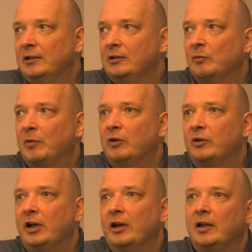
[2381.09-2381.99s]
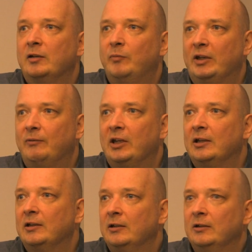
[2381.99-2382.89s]
the boundary line between
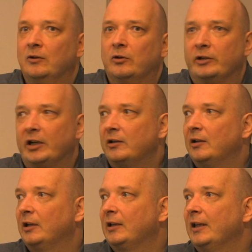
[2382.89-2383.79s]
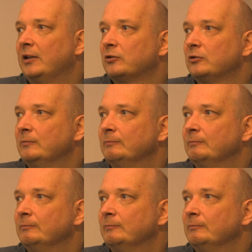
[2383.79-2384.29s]
order and chaos.